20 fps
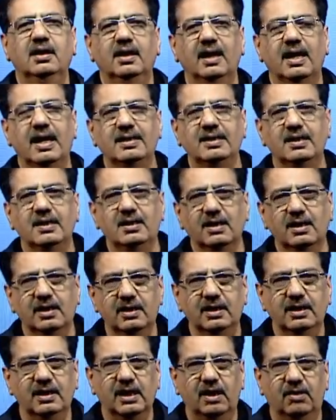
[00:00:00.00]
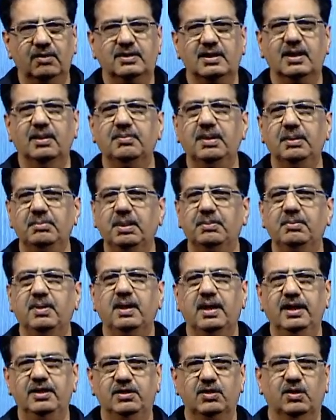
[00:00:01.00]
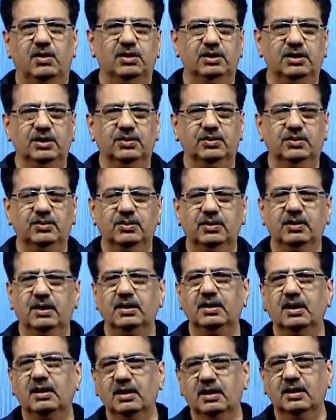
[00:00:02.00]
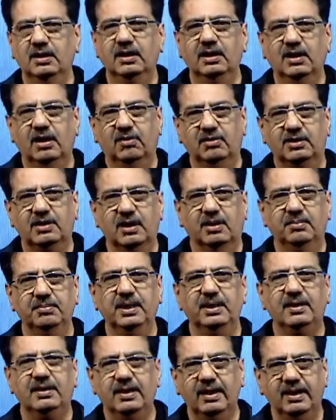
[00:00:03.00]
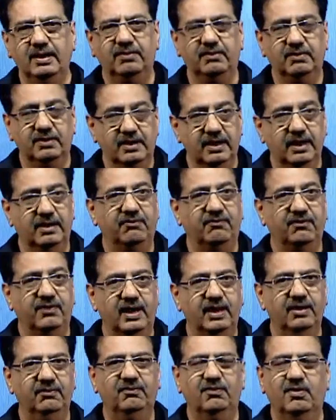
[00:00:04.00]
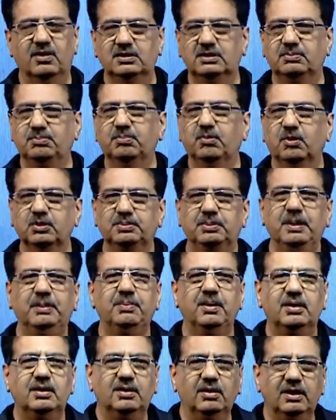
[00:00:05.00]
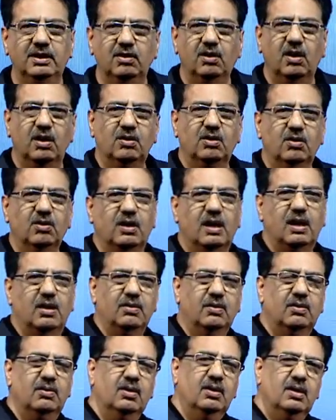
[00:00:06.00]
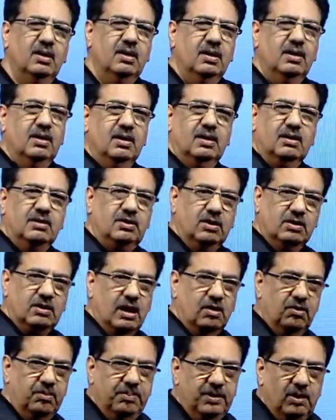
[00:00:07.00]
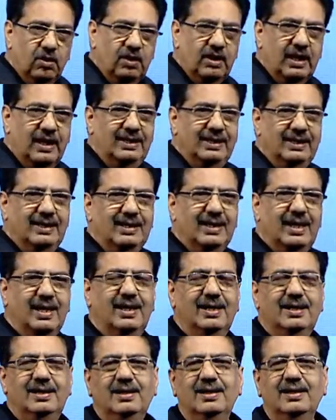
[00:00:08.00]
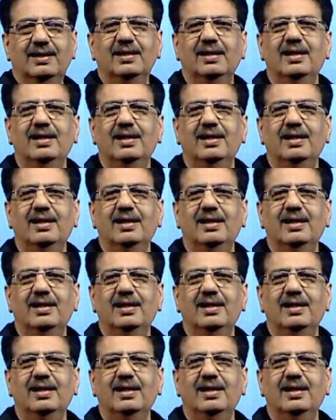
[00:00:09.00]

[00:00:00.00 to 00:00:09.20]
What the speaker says: And the learning outcome, remember I told you that the learning outcome in grade 5 was most people did not know how to count beyond 99.